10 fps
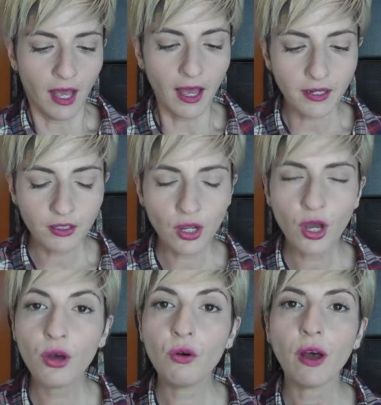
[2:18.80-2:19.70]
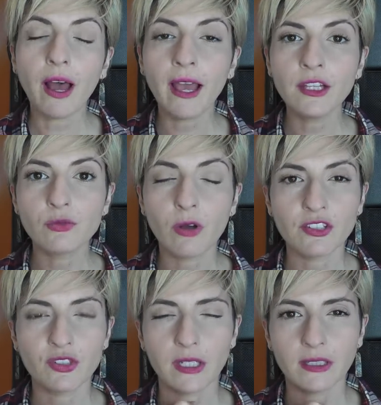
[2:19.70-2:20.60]
I don't know, I
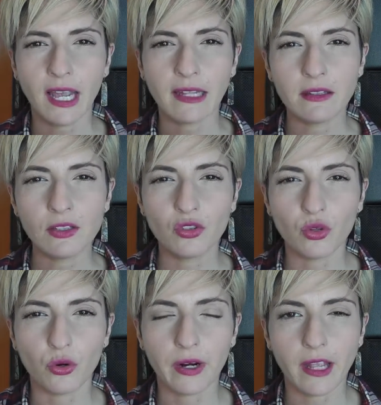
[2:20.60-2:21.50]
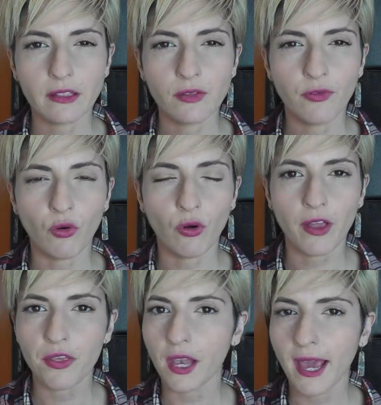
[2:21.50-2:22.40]
swatched it at the store, at
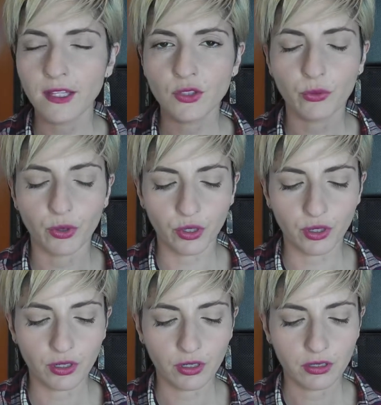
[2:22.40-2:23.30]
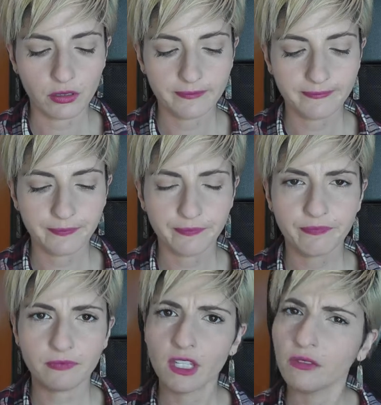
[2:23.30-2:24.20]
Sephora. The lights were
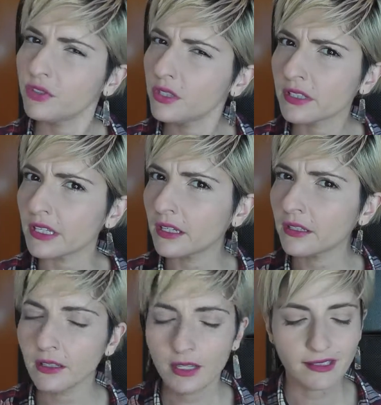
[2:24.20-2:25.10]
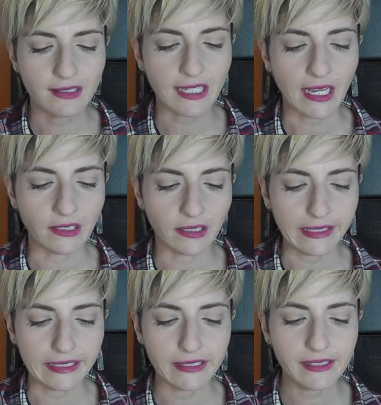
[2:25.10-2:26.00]
confusing, to say the
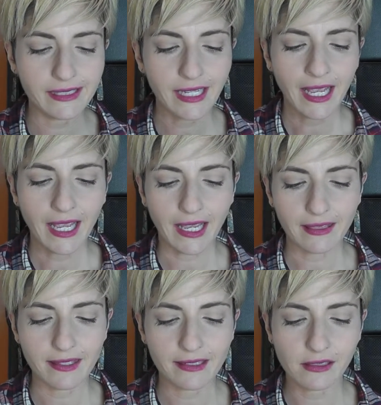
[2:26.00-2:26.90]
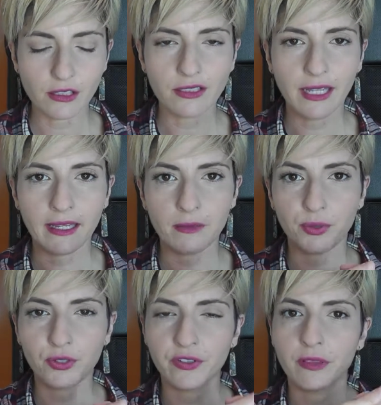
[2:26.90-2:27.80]
least, and this looked like a
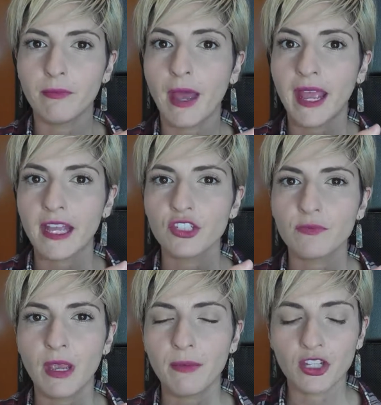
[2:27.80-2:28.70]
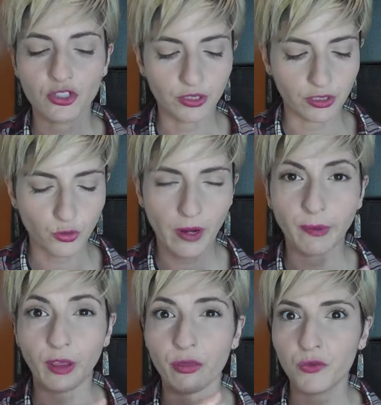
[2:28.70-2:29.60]
perfect match. Maybe I should have
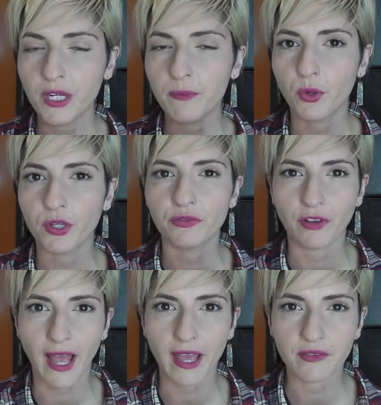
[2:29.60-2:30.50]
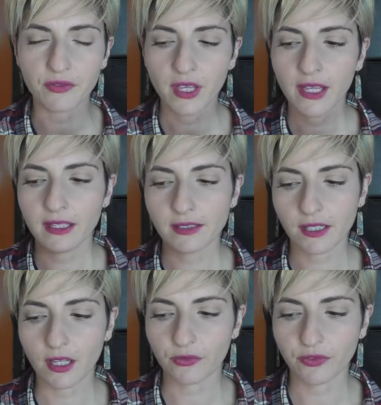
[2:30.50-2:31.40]
grabbed a 3.5
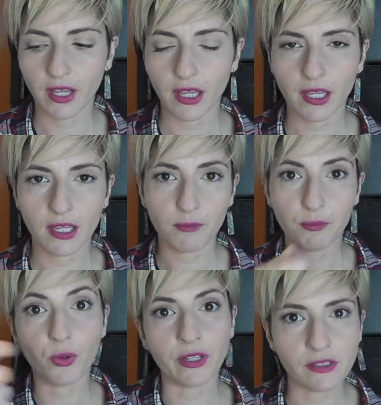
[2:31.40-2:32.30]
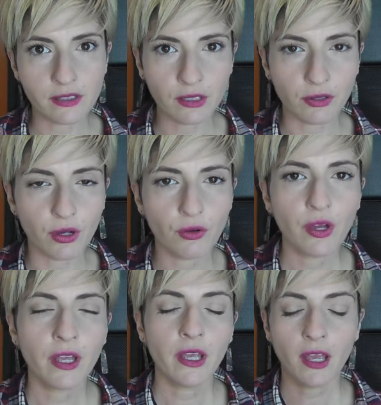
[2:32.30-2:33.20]
instead of a 0.0,